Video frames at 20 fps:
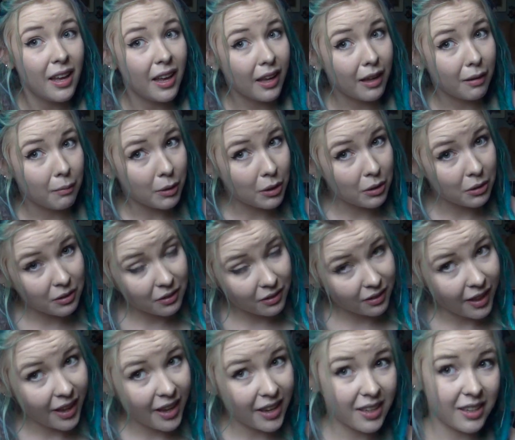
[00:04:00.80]
And because
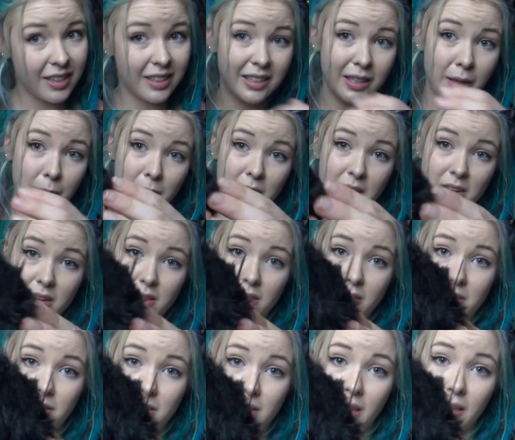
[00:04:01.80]
they clip in
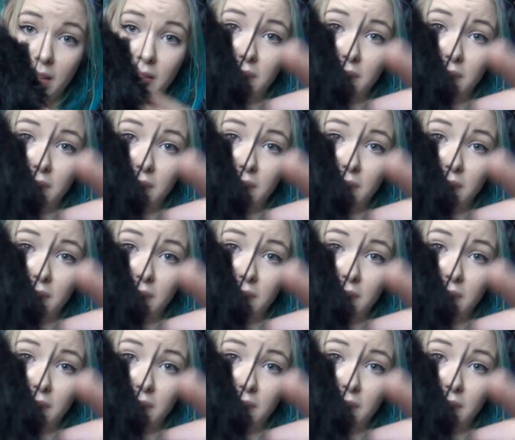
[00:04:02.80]
like